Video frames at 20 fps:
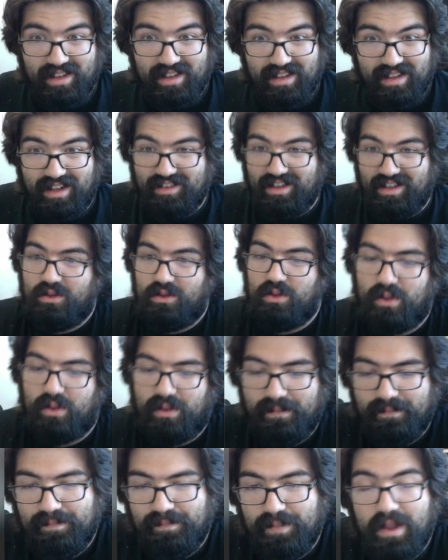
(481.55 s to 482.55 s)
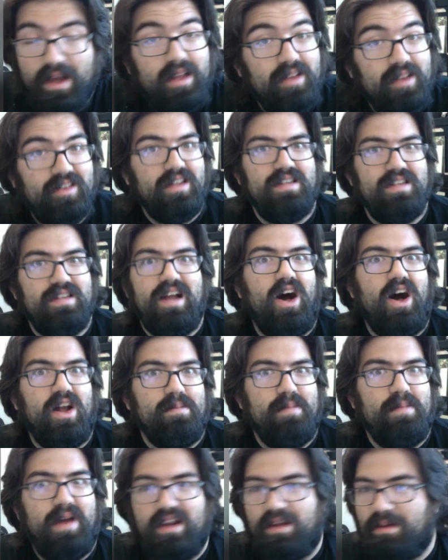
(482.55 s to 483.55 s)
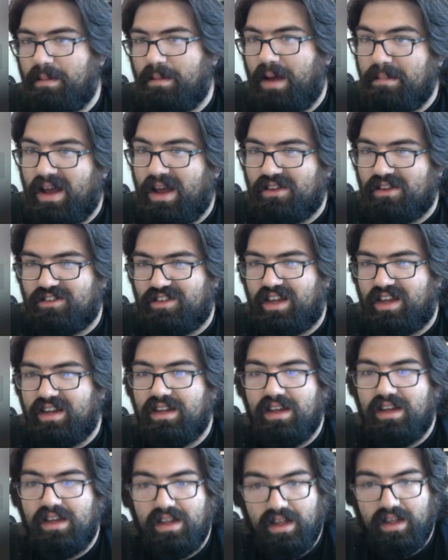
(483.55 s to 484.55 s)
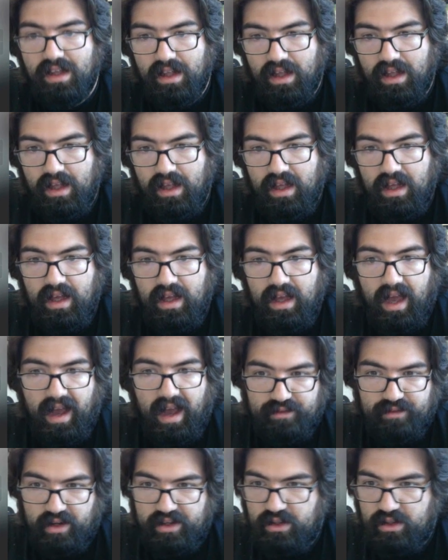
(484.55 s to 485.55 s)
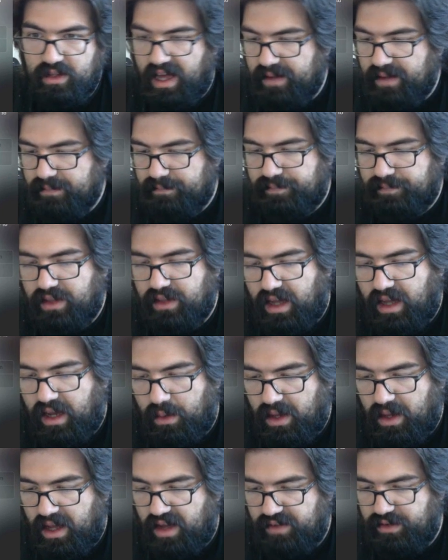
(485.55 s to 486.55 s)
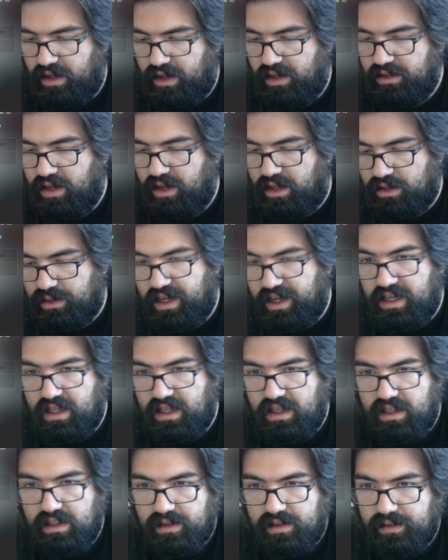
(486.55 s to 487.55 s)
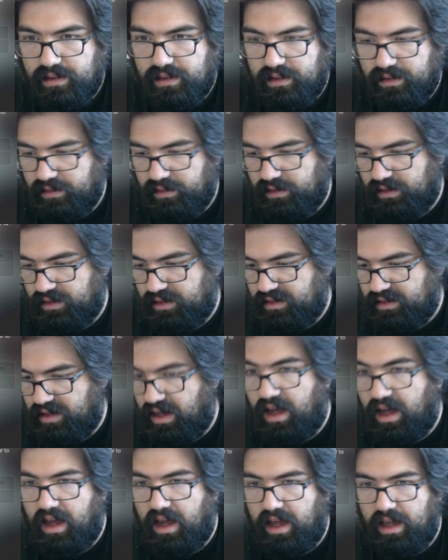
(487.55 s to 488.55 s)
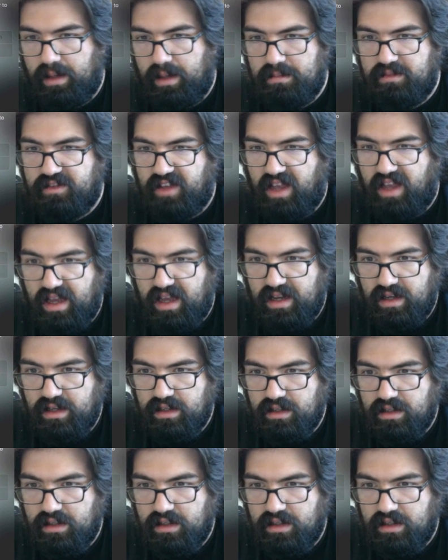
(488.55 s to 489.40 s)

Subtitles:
That's kind of cool. It's an automatic balance line. After I do that, I will have $1.80 times N.